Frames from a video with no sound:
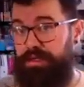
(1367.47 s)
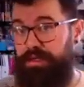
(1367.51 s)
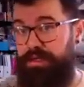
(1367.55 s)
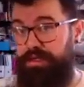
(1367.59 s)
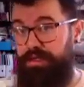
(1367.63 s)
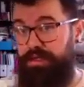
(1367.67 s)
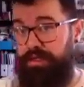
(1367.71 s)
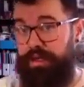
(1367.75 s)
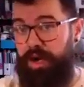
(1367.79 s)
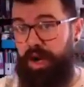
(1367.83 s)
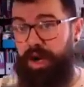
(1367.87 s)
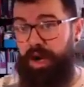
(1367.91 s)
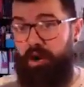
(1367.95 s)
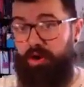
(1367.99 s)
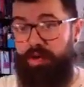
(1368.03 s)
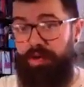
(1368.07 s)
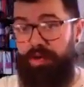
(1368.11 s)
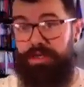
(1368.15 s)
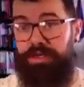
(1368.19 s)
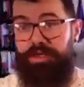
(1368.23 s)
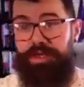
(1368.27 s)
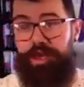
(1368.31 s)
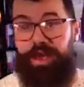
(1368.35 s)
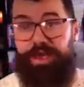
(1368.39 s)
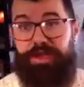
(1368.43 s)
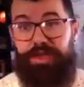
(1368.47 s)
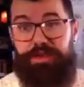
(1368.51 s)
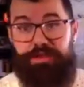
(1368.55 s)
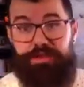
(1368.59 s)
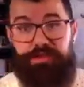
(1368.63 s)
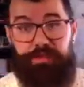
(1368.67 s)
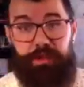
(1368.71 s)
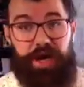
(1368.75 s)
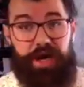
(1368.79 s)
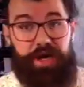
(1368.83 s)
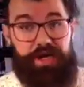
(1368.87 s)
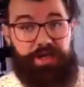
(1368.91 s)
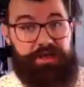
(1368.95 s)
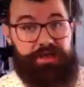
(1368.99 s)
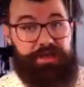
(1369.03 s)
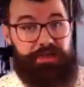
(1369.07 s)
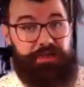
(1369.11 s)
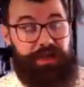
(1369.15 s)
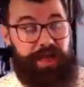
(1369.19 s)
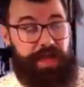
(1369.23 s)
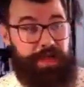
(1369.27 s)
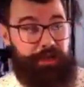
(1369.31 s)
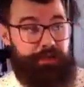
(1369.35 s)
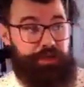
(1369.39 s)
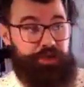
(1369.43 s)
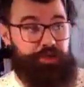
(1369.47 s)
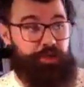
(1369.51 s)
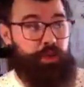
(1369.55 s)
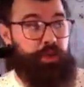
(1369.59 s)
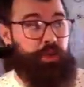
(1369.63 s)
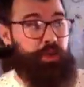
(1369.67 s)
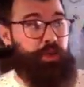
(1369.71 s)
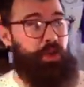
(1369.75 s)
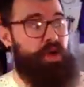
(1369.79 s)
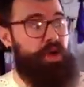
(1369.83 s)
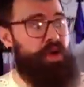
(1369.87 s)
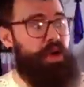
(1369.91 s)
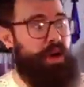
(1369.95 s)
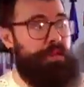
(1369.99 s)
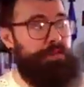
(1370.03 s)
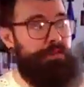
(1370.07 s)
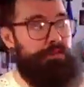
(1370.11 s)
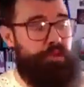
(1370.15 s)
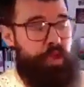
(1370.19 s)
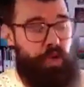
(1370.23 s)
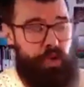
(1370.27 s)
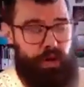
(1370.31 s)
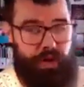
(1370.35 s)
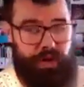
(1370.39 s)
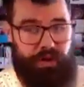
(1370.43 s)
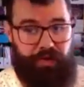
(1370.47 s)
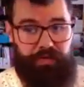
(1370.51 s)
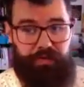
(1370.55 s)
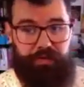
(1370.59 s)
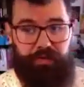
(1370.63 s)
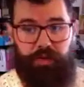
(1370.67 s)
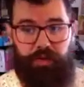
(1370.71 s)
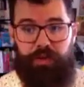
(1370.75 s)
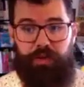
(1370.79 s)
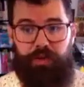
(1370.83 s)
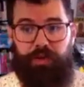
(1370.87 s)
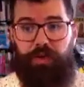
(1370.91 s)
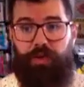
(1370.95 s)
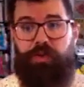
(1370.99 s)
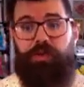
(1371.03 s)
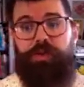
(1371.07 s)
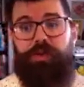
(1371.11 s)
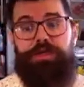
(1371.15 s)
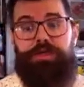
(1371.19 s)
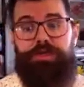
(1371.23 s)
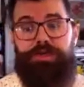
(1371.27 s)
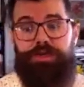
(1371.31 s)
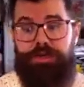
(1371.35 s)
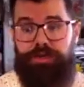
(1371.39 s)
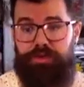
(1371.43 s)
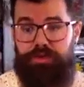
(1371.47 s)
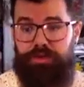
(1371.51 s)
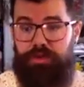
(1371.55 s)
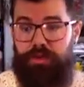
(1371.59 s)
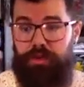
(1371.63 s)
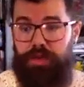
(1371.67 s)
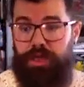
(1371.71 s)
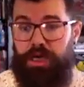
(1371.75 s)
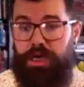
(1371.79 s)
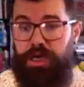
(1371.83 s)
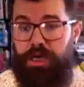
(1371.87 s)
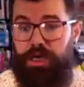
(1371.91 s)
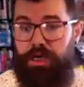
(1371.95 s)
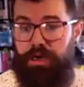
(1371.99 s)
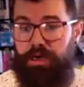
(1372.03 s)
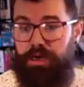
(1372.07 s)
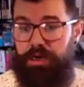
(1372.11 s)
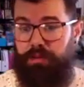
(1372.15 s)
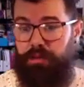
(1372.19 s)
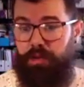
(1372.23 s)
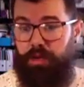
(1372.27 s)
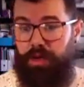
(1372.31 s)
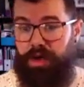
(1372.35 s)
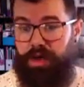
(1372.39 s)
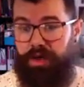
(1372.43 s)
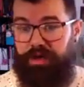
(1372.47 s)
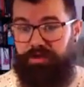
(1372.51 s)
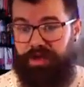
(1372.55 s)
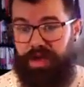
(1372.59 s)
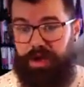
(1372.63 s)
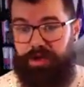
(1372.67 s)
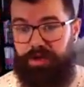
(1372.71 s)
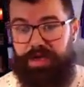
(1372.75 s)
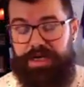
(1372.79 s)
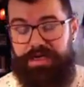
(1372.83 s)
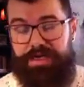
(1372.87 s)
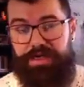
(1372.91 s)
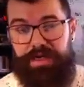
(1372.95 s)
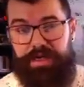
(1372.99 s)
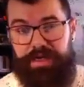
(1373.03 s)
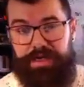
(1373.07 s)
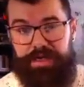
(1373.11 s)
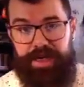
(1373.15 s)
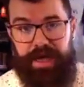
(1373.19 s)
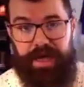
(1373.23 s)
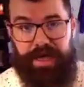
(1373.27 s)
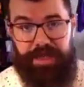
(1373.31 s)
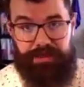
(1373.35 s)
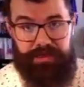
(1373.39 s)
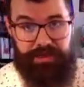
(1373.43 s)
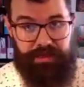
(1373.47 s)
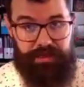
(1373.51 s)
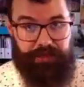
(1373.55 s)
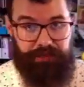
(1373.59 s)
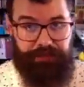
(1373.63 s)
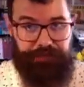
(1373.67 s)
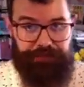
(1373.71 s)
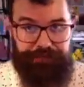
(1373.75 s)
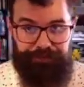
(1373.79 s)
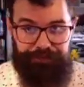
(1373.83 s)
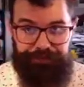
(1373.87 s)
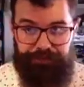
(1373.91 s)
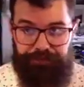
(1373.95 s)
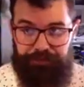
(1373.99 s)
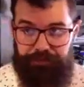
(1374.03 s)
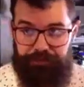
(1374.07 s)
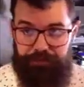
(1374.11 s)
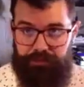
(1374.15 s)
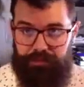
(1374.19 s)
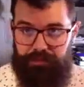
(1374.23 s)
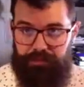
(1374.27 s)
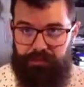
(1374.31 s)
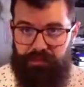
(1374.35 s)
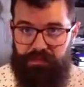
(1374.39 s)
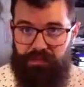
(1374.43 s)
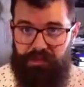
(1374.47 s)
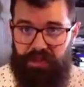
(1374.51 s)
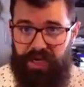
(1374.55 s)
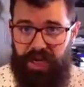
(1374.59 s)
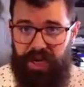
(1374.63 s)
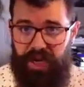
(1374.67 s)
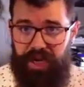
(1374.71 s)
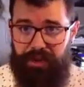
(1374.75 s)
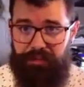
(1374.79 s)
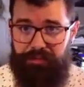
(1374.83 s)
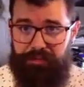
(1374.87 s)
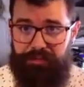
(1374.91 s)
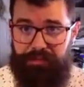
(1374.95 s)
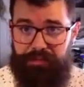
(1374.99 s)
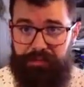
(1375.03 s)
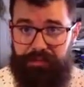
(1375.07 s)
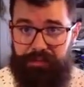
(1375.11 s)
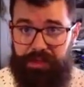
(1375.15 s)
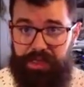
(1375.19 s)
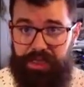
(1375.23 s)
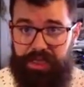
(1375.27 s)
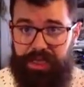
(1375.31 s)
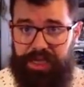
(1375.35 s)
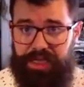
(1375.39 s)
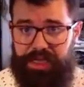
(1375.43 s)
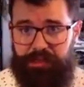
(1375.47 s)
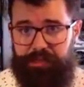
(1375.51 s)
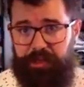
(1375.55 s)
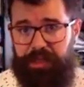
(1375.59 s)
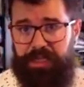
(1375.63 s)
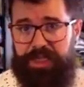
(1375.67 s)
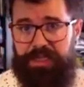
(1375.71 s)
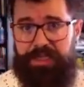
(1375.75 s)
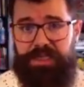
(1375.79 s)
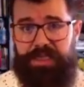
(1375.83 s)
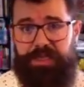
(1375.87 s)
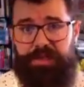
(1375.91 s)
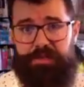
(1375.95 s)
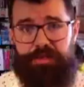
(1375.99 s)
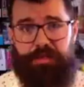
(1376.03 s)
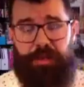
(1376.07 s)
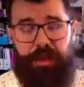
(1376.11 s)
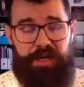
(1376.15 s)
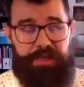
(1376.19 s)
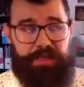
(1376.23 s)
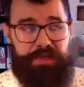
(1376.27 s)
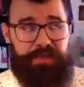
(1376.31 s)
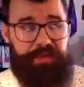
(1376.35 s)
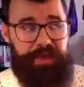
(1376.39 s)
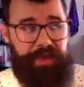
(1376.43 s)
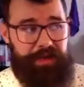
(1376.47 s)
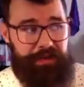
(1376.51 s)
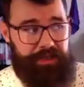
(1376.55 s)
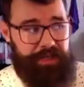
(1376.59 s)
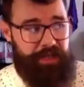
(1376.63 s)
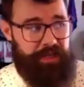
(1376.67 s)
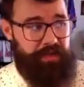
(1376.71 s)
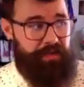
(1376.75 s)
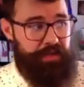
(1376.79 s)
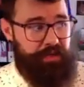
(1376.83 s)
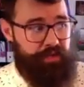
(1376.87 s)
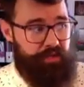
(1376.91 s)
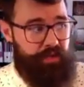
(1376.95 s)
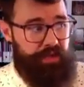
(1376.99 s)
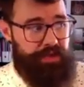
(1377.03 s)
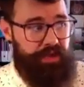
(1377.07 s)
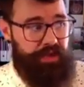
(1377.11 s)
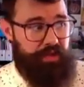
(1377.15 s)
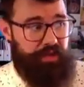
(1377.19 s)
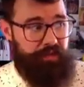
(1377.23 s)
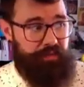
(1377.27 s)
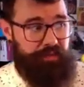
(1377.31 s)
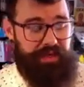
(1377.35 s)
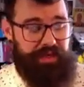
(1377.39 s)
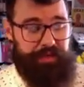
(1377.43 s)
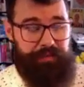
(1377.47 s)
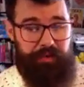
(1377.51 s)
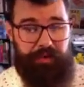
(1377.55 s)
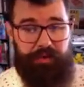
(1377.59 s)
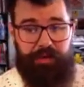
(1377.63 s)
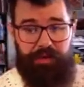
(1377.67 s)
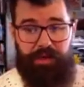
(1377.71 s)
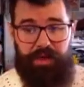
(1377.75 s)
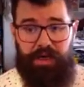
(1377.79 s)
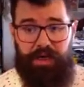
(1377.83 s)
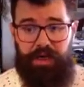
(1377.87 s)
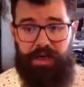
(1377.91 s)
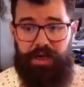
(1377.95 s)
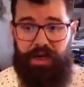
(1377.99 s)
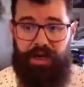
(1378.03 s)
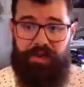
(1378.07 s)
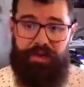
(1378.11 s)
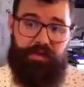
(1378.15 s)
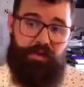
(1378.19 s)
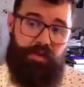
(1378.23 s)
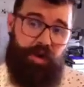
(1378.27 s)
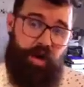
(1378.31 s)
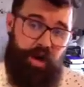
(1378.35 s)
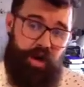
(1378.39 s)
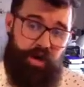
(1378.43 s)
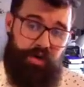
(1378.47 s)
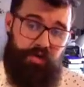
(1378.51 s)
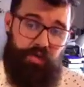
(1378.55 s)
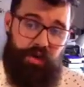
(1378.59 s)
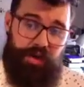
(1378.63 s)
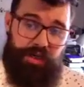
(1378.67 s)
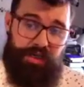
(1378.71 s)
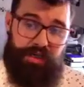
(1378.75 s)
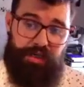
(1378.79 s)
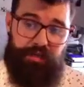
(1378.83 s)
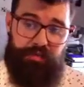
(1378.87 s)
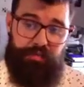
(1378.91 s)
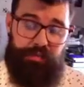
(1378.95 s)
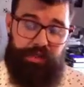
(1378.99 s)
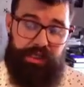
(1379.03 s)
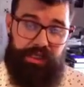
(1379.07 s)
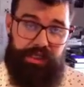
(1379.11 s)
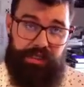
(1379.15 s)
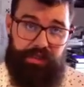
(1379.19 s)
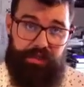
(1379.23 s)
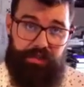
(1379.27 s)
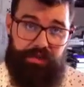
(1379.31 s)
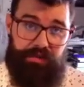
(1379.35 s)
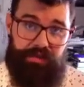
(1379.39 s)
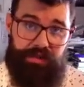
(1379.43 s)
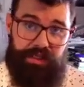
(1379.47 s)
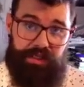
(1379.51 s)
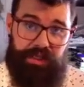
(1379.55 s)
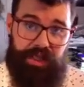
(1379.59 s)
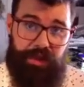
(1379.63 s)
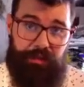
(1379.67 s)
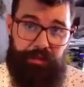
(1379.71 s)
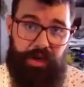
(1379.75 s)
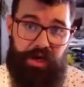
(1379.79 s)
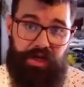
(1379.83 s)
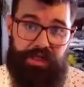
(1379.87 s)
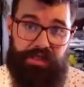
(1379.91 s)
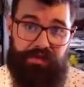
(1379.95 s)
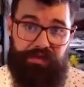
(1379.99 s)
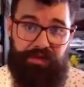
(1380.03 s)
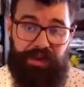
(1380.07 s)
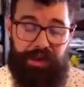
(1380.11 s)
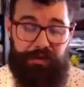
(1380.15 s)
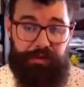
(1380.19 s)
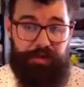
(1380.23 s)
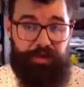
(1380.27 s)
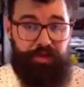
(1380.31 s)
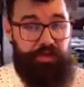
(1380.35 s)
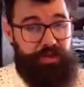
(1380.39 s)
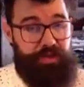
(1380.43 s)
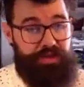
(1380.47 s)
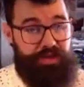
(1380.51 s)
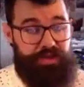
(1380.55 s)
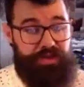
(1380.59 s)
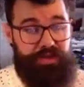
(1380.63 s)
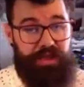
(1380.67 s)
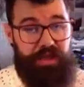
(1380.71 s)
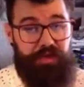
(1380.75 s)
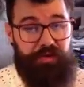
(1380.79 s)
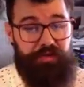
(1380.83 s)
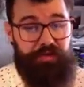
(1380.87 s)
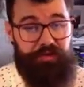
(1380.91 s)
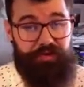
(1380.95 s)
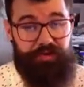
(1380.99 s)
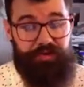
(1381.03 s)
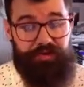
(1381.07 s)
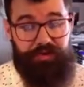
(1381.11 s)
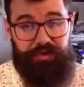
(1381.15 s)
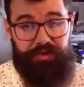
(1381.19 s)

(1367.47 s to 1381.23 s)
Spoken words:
So I always try to use positive language. What do I want more of? What do I want to do more of? How can I say yes? Um, it's pretty easy to use positive language, I think, towards other people. I think the harder one can be using that positive language towards yourself,